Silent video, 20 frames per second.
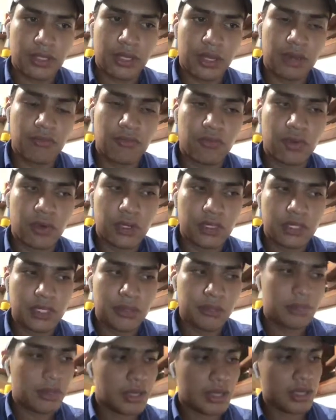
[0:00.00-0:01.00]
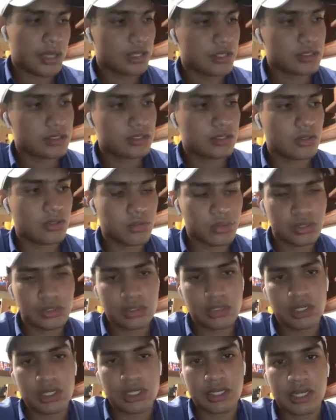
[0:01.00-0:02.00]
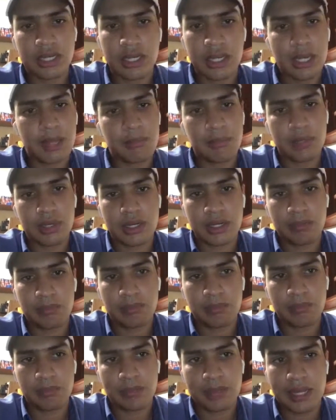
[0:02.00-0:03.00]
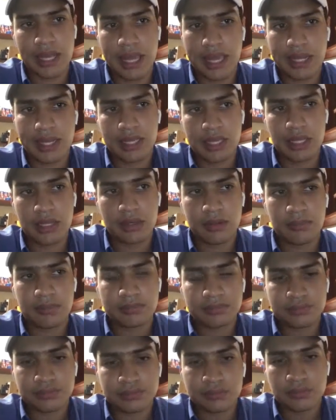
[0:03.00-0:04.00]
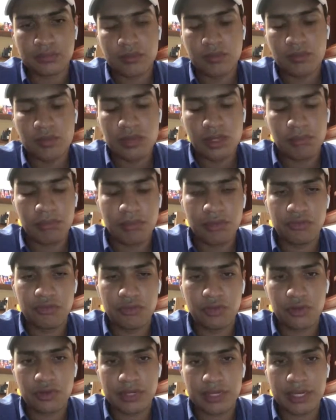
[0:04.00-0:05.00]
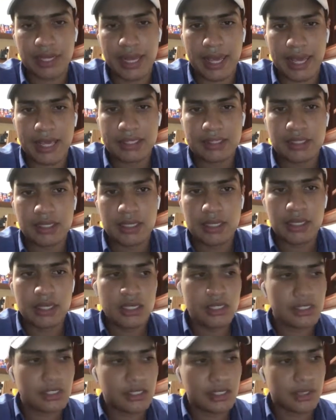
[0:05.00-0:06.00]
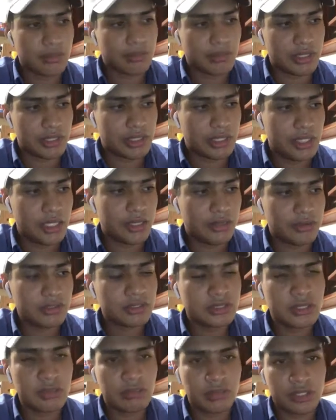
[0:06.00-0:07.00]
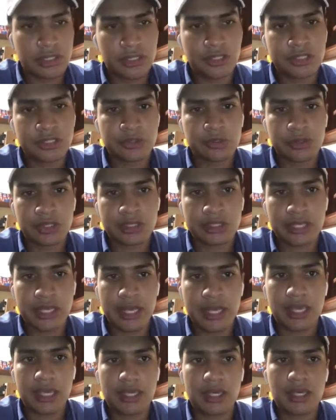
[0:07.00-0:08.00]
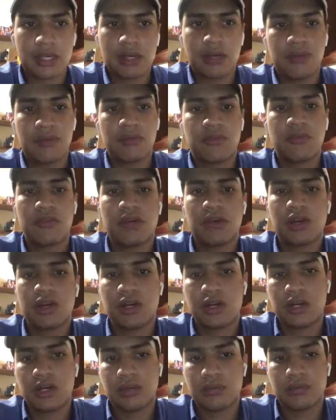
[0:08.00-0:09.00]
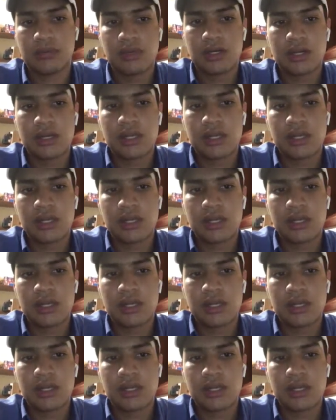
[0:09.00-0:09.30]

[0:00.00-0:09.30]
avoid them. And so we start the day by planning before class some materials. The materials were taken from